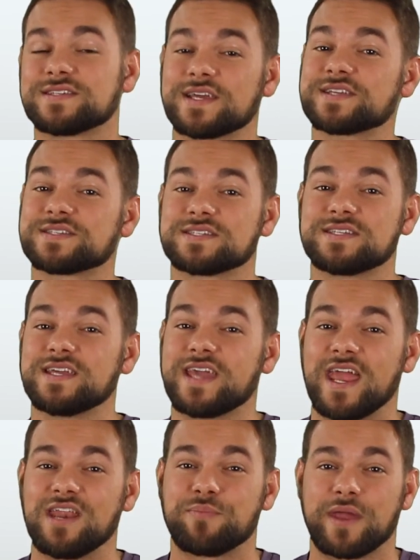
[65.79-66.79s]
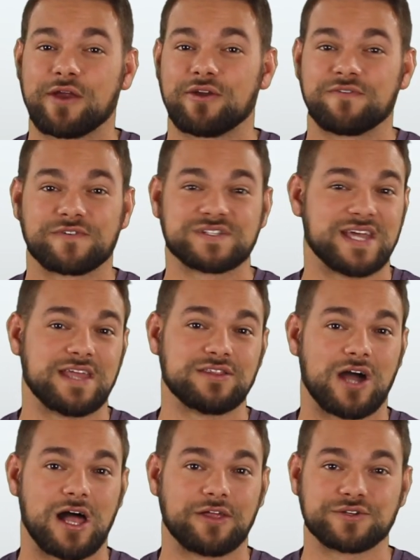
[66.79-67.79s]
tickets to see Katy Perry for
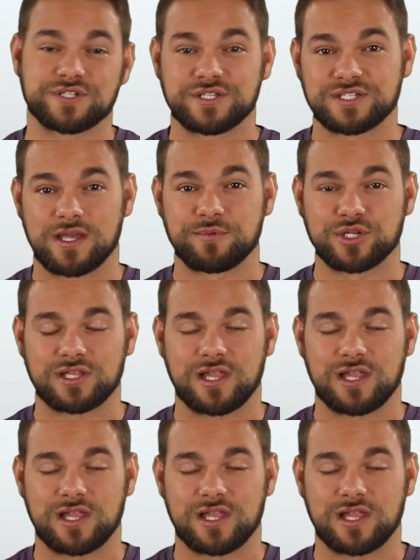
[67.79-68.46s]
$10 in the subject